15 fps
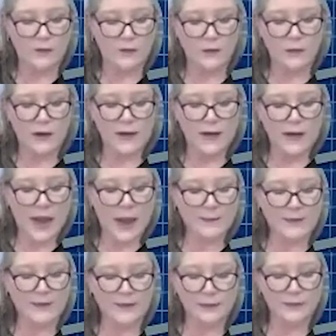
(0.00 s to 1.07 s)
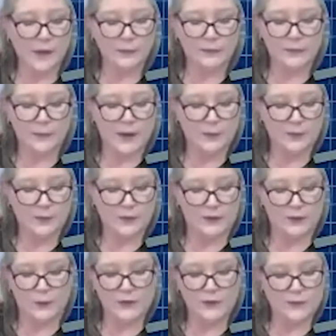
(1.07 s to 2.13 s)
And that happens sometimes with paper
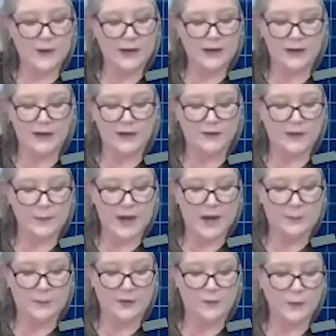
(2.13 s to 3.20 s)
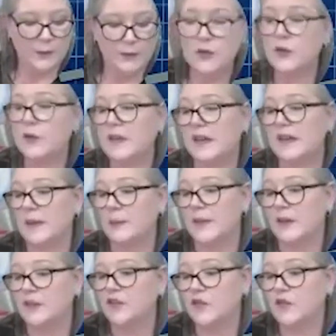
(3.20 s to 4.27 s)
circuits. We're just making this on paper. If we were using
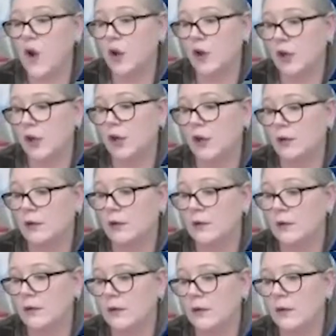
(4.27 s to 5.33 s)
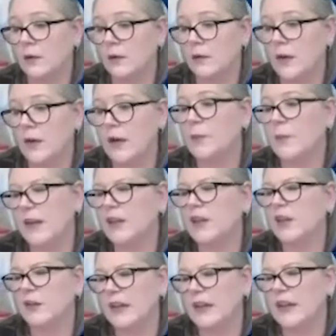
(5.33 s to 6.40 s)
something stronger, it would be a
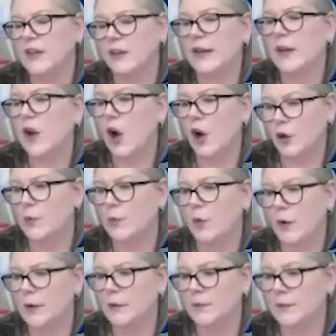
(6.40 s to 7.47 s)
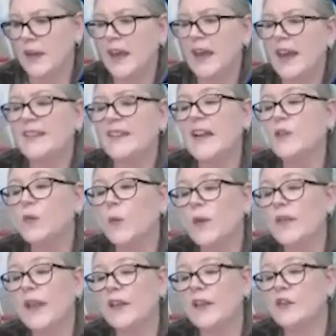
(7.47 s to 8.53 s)
little easier, like cardboard. That's one
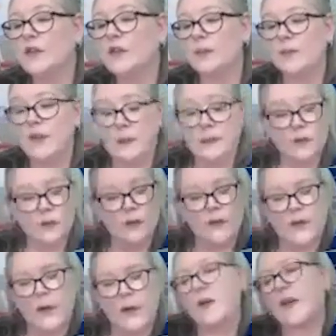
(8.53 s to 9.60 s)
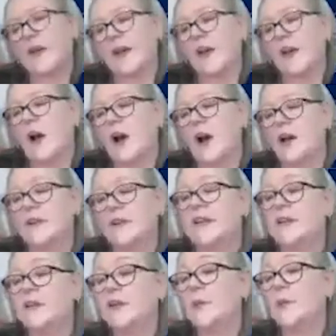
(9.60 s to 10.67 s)
thing I do sometimes too, is I'll put like
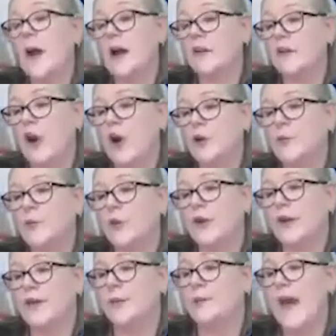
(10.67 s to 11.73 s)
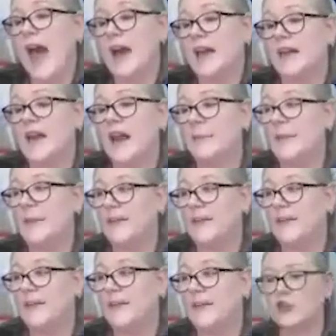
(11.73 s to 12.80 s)
cereal box cardboard on the back, and that makes it
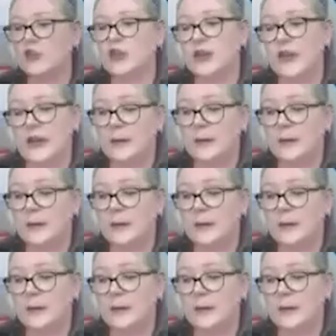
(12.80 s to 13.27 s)
more sturdy.